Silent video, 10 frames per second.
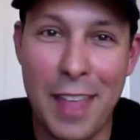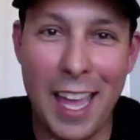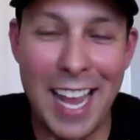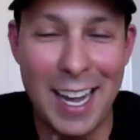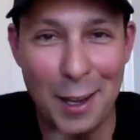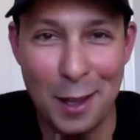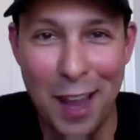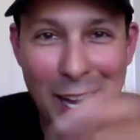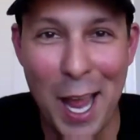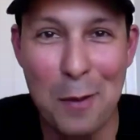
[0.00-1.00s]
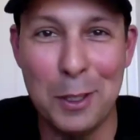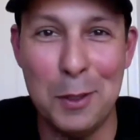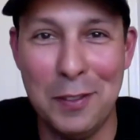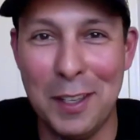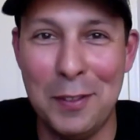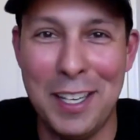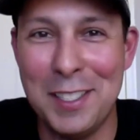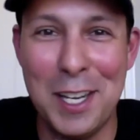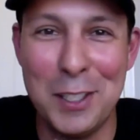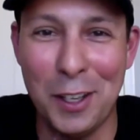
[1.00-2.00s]
Dad. I love hanging out with you, even if it is
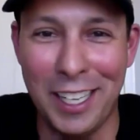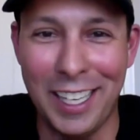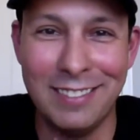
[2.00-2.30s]
digitally.